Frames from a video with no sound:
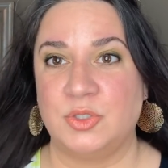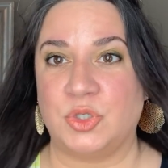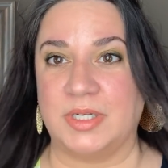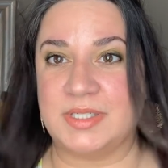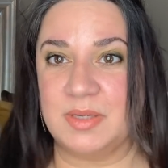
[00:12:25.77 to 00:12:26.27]

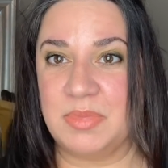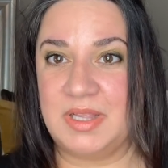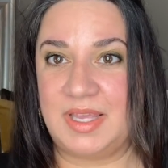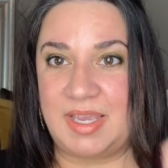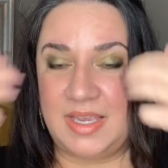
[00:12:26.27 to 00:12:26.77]
trust and
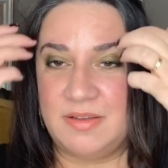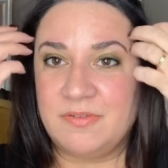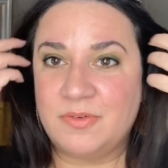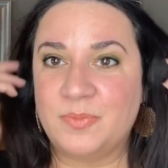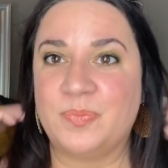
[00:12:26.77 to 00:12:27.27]

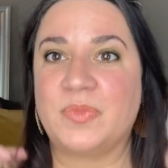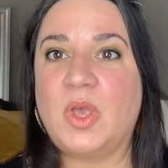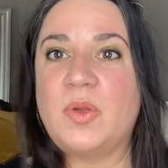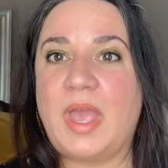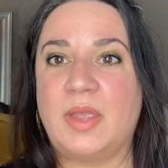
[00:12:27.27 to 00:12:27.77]
believe.
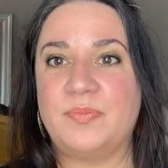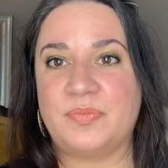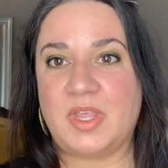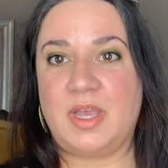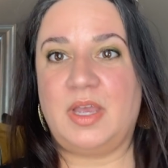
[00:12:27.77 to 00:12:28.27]
Okay,
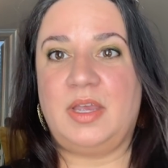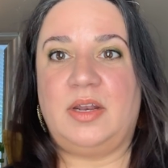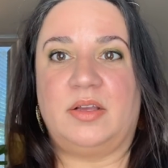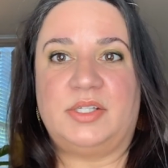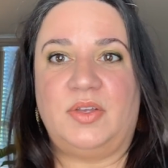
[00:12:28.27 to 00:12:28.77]
and
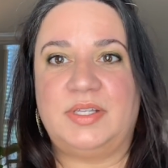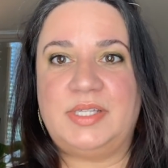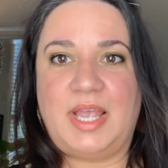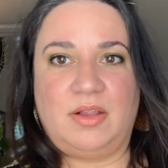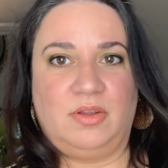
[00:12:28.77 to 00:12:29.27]
also you can
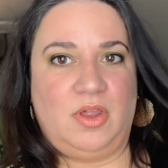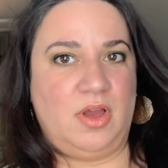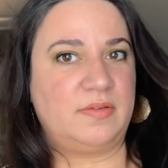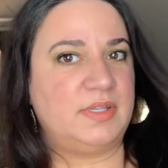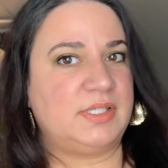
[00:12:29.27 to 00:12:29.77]
see how
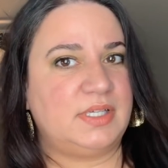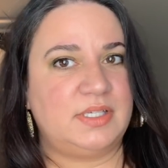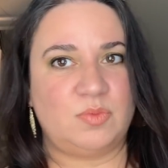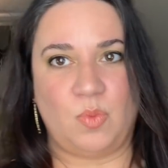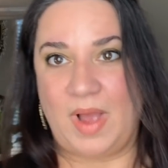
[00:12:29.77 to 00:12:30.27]
long this
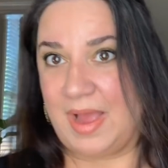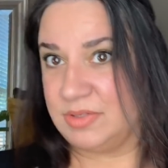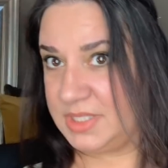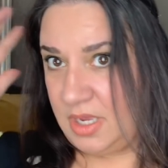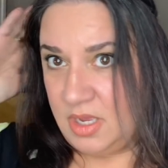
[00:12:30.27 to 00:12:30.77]
is.
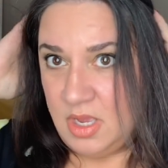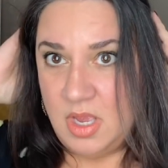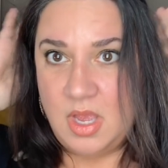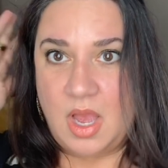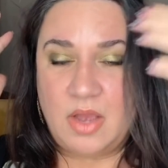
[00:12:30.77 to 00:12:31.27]
Wowza.
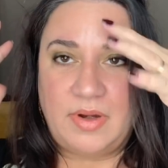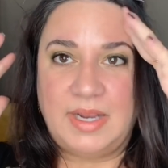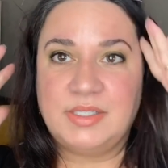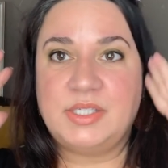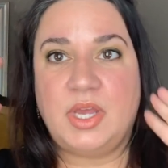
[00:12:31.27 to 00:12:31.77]
All
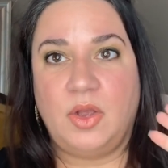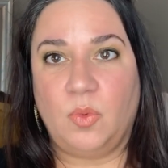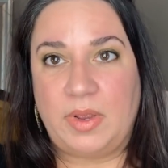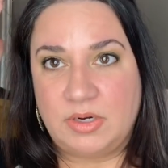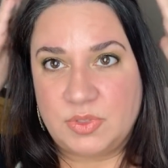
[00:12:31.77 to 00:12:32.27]
right,
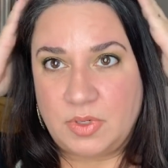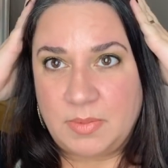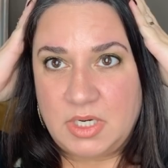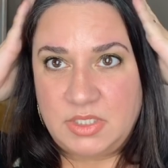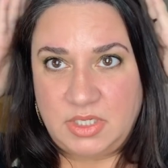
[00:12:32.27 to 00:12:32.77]
so here's what I'm
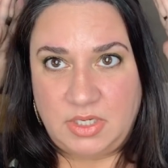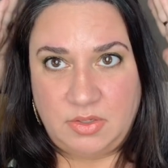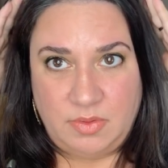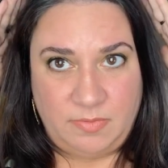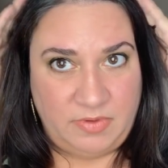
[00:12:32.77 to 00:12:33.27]
gonna
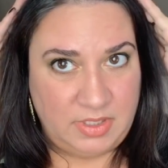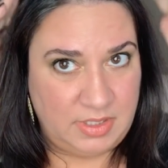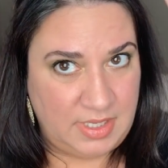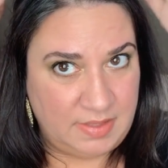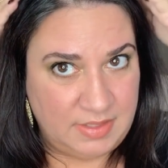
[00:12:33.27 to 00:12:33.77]
do. I'm
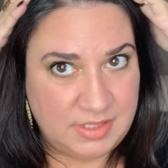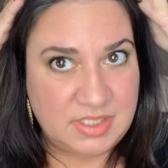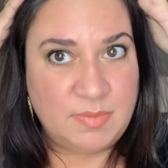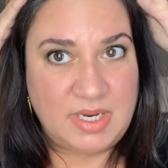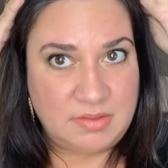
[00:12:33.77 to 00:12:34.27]
feeling like this
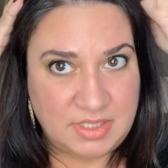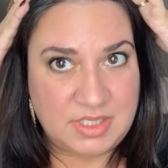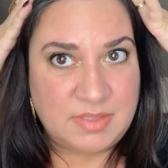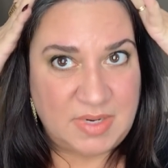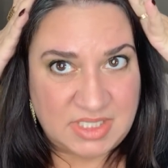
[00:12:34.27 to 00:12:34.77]
is
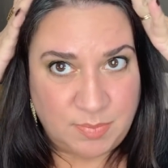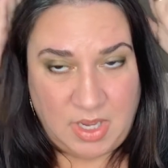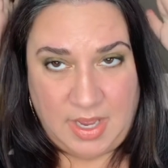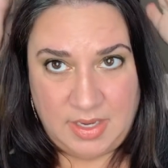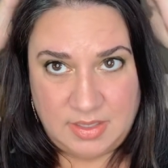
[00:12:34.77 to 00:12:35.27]
my
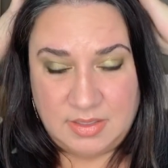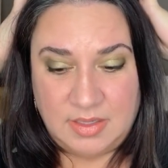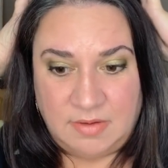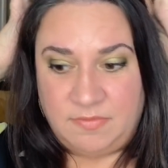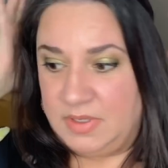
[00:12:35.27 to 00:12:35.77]
spot.
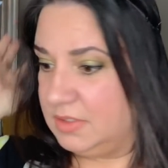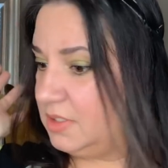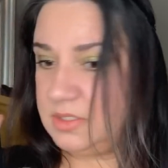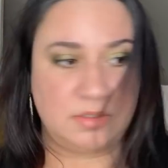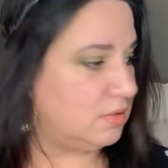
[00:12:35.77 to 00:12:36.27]
It
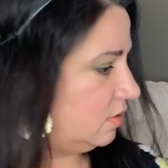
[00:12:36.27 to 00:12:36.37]
feels